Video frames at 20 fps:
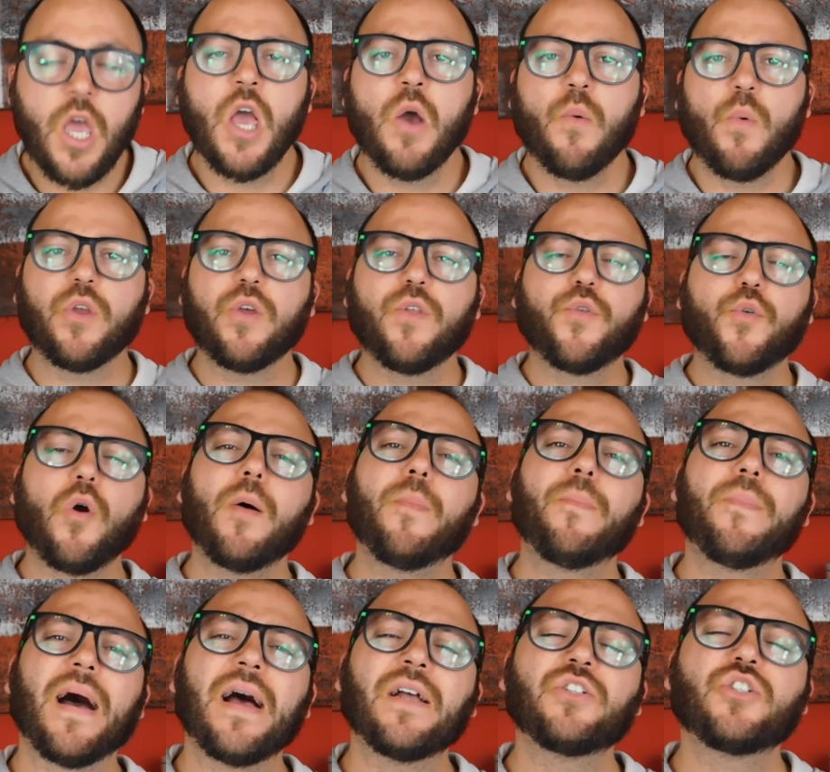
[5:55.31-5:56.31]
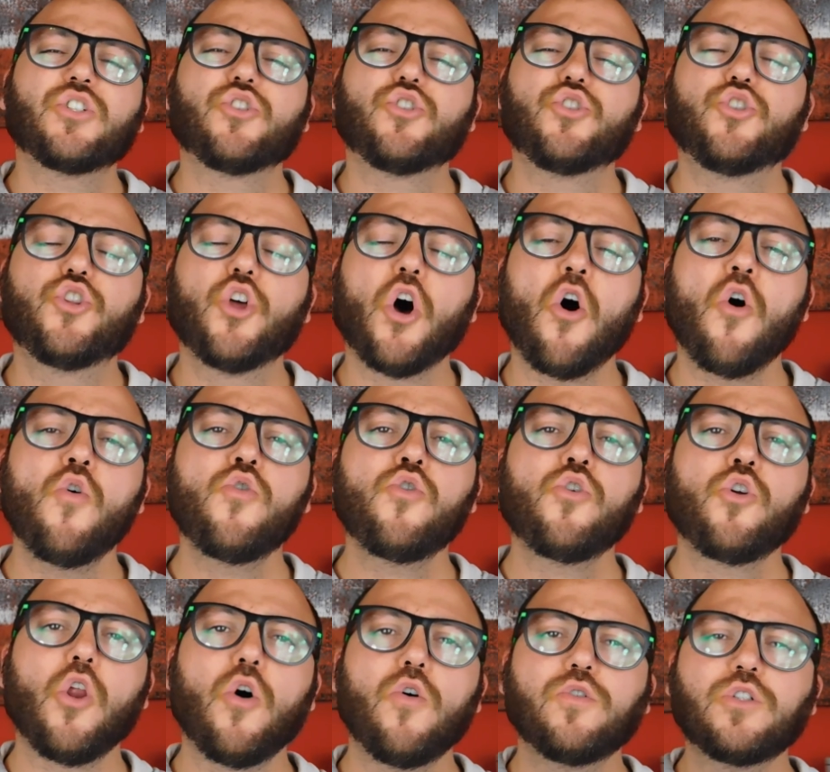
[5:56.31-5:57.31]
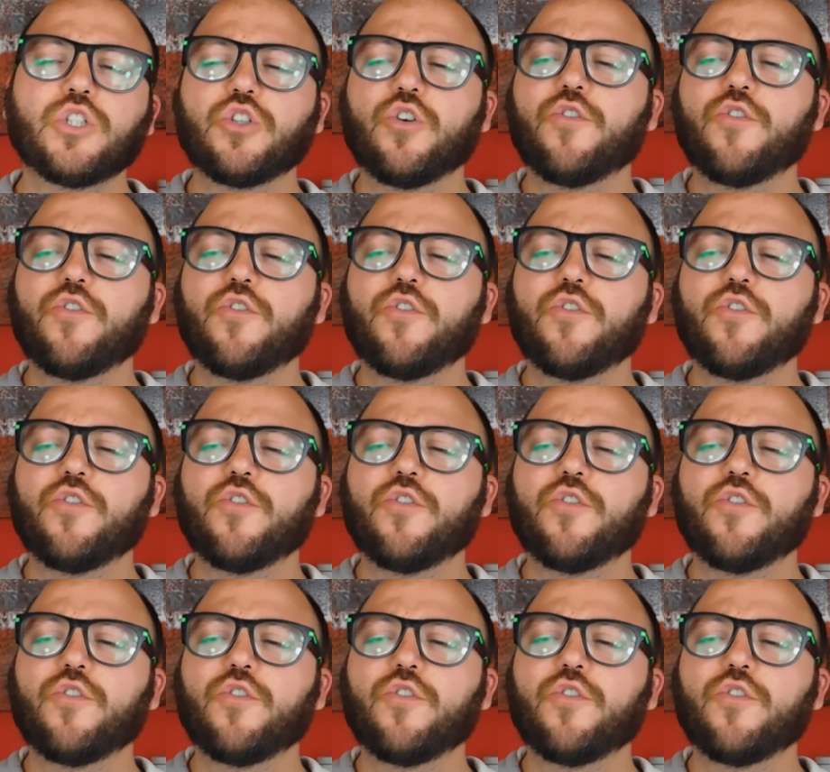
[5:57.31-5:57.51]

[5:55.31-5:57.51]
When you throw a punch, don't close